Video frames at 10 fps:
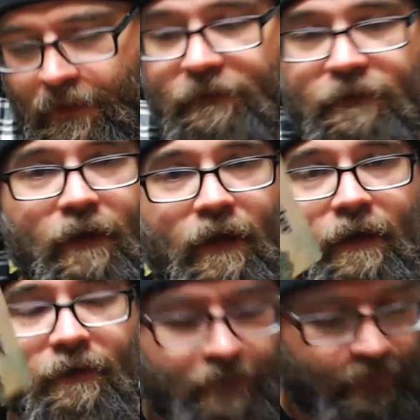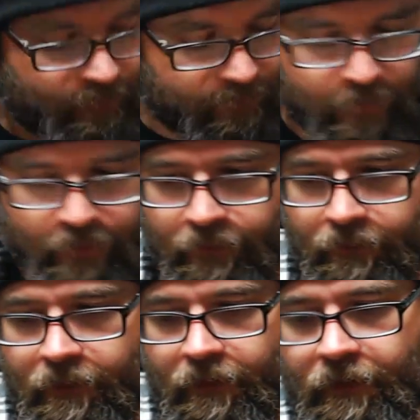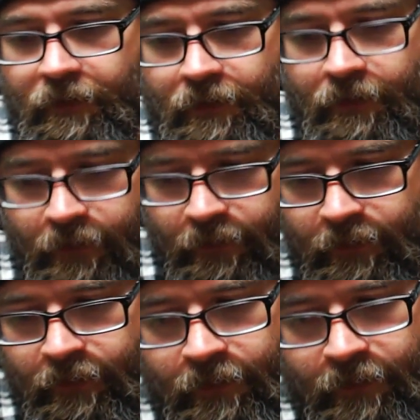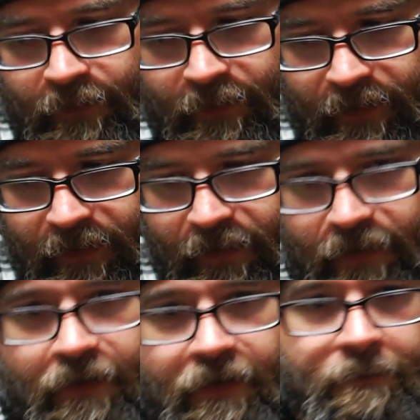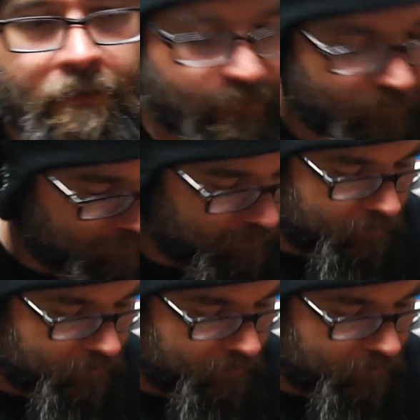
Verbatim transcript: That's that as far as the kitty kitty books